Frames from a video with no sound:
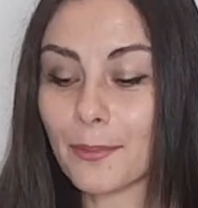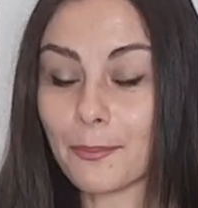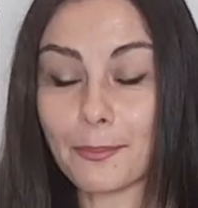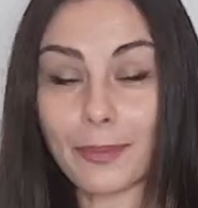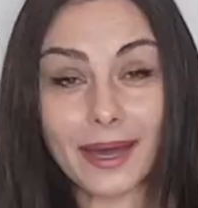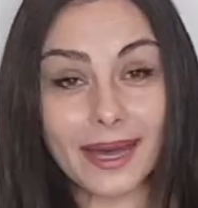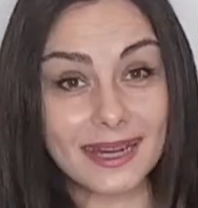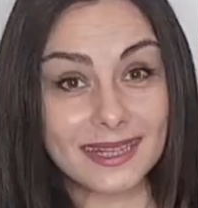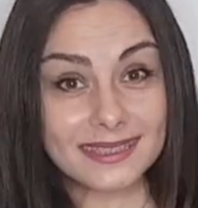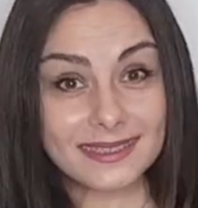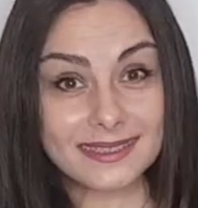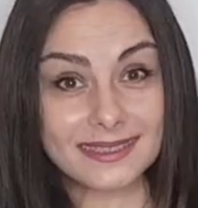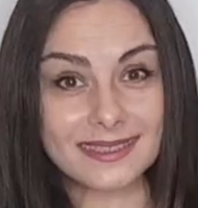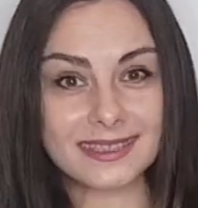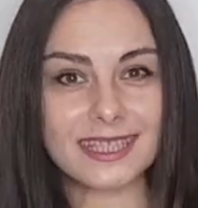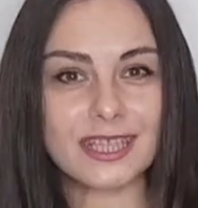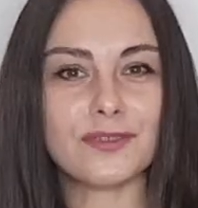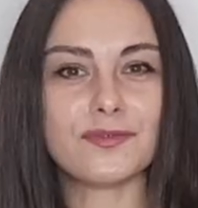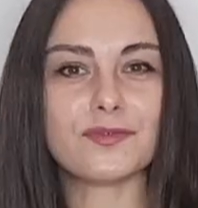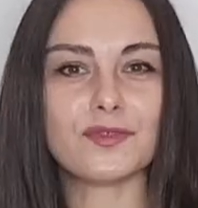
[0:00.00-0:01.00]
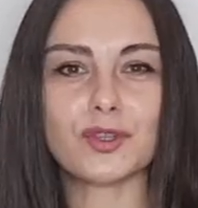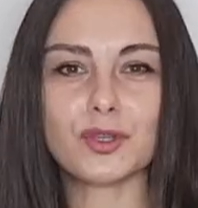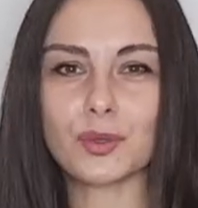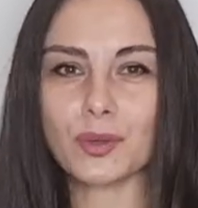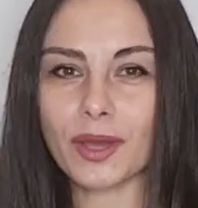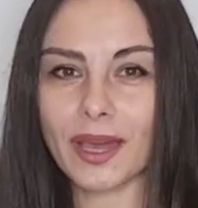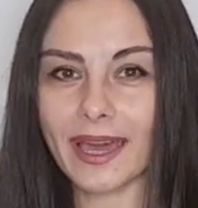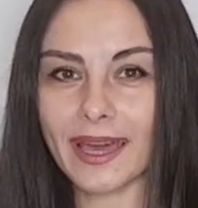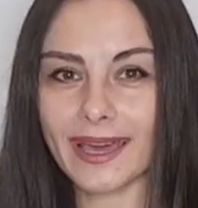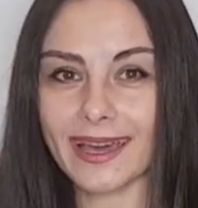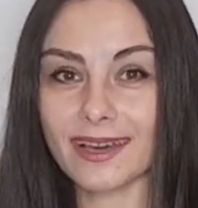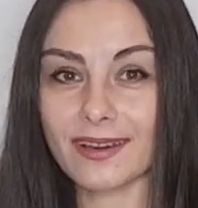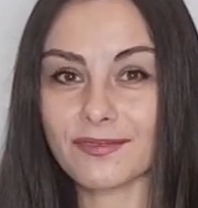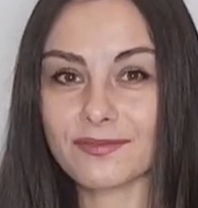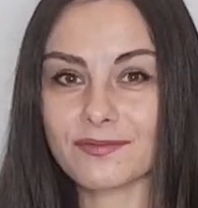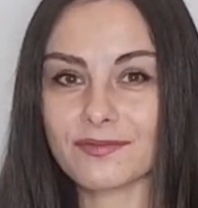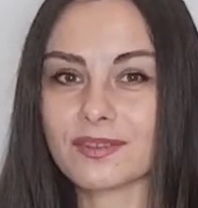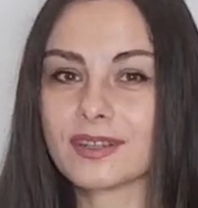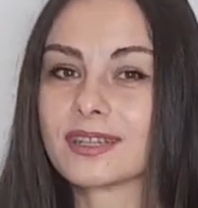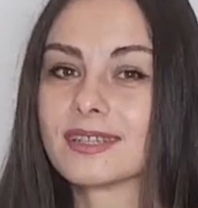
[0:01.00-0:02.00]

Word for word: But if you have